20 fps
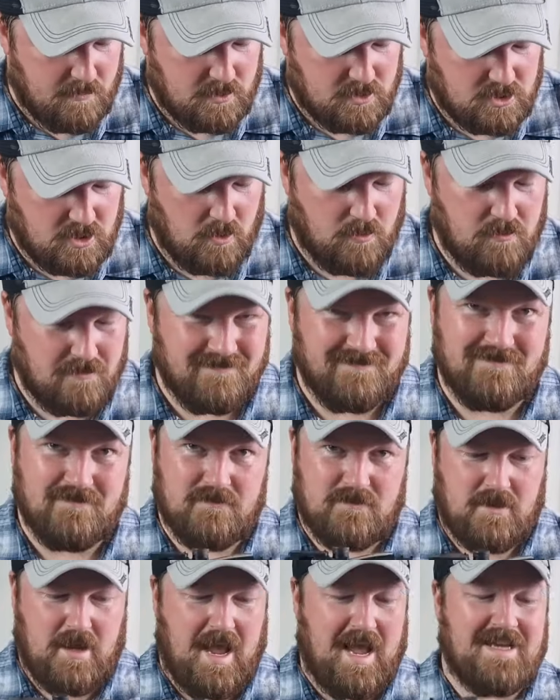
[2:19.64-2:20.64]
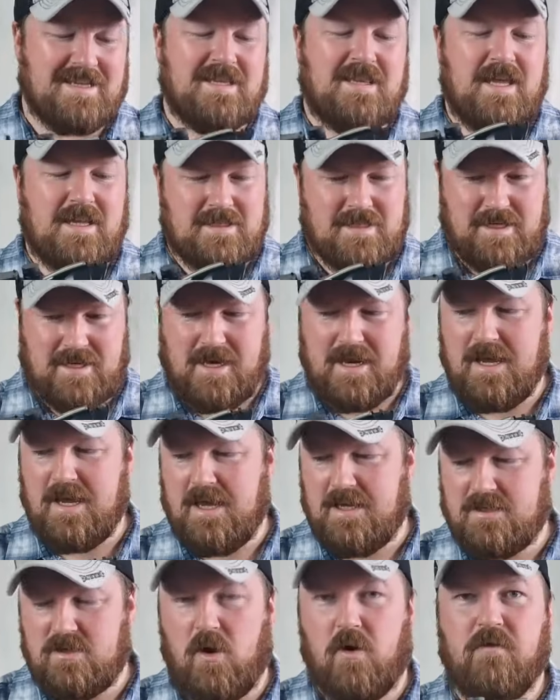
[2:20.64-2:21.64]
So aesthetically
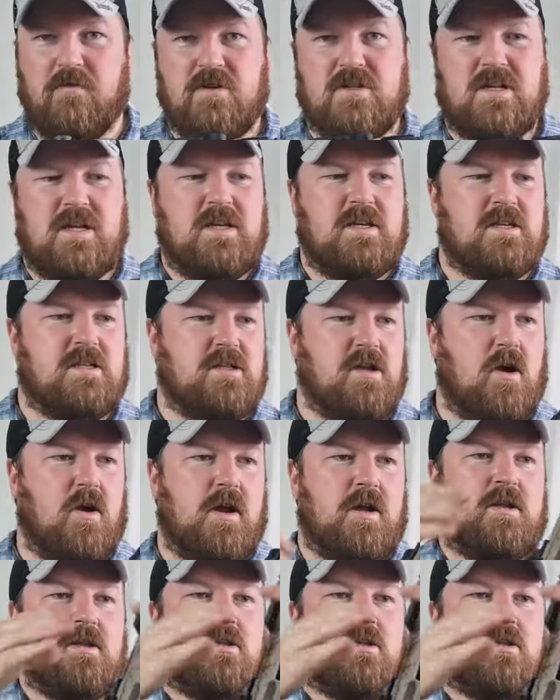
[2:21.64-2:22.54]
it's obviously designed